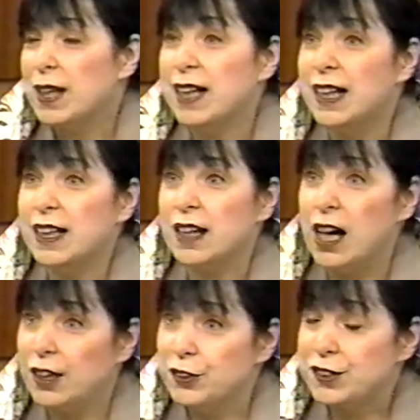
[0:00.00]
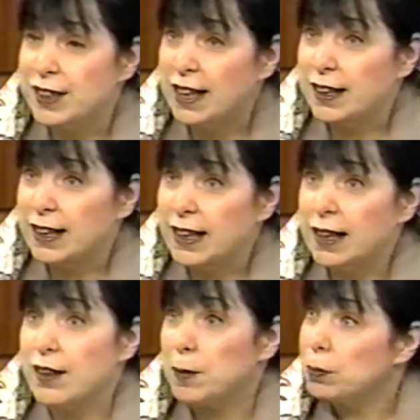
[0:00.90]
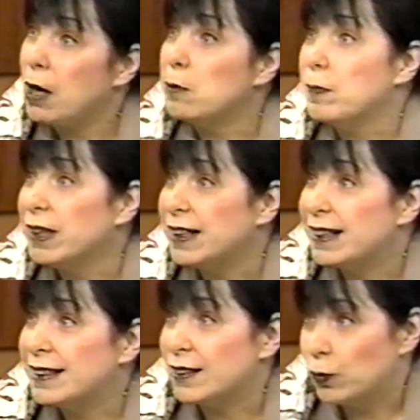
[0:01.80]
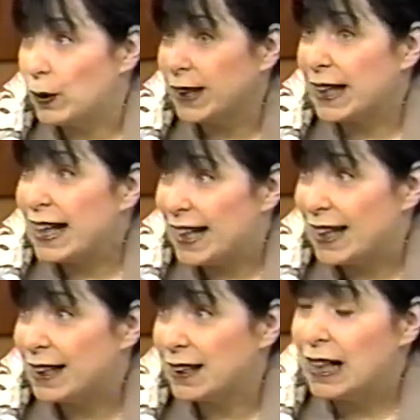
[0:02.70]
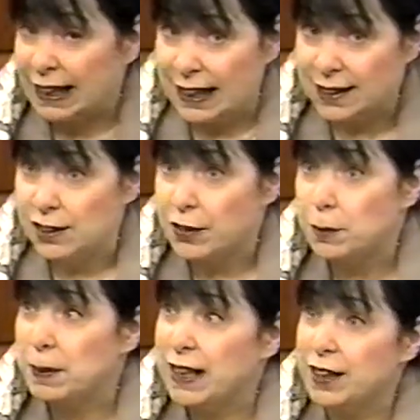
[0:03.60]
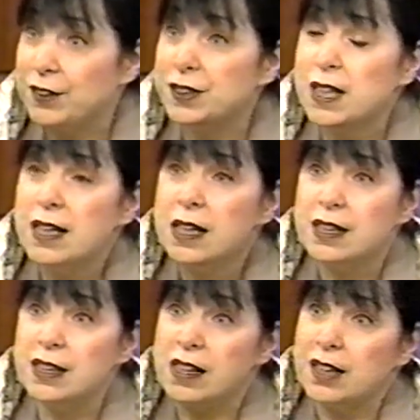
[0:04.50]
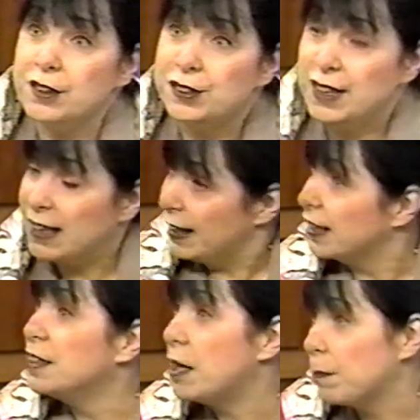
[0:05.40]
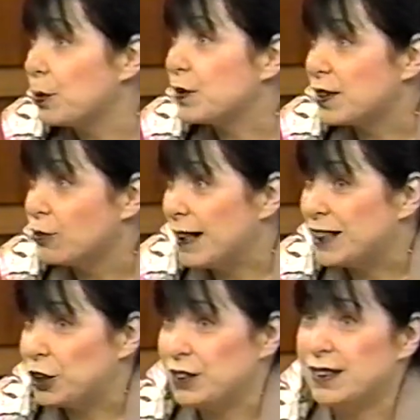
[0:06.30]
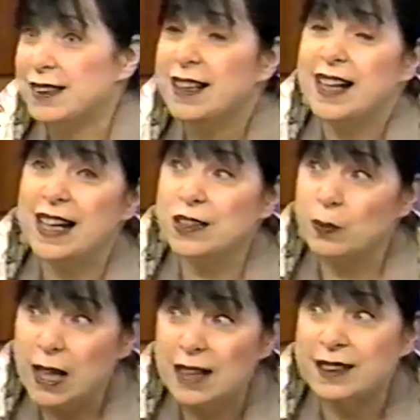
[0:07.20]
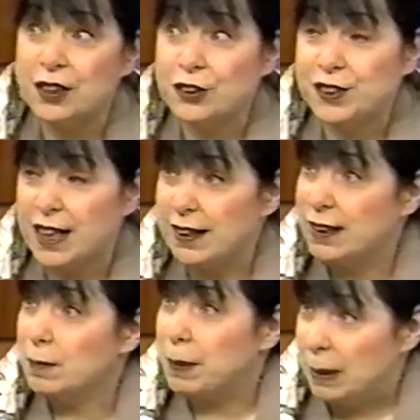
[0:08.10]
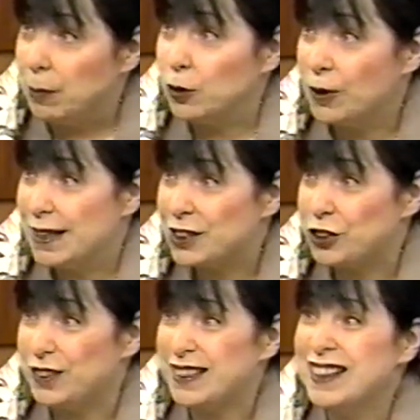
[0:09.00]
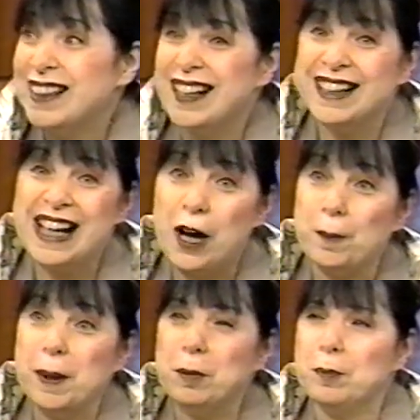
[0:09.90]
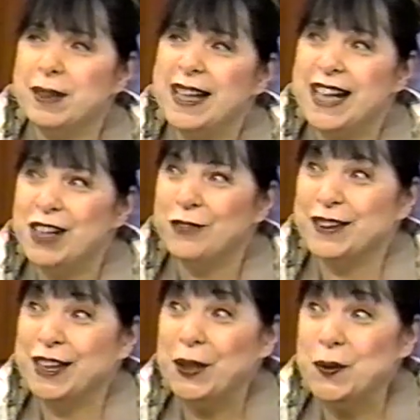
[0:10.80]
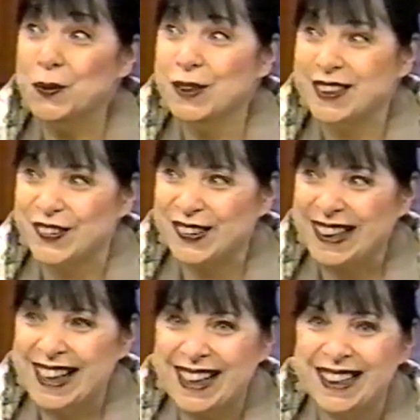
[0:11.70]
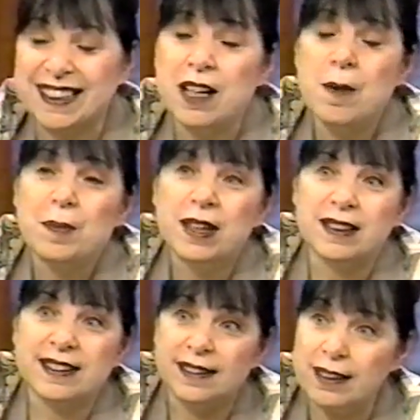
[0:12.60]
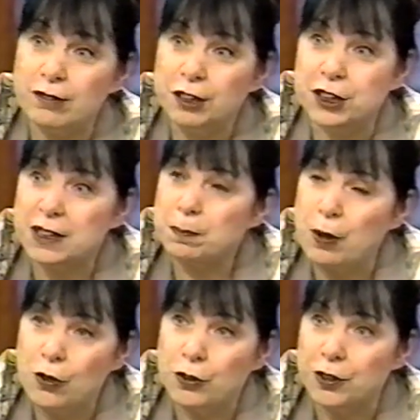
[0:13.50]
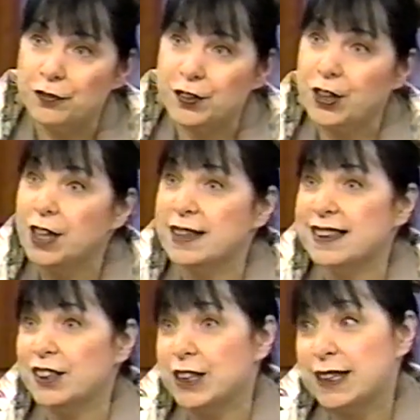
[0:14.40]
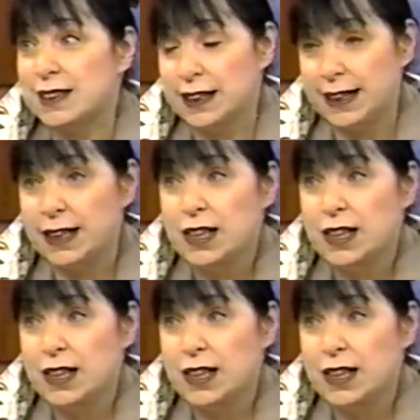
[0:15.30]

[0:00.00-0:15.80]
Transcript: in understanding the probabilities of winning a hand against other players, in understanding the numbers questions, as well as understanding the people questions and how people behave when they hold certain hands distinguishes poker very seriously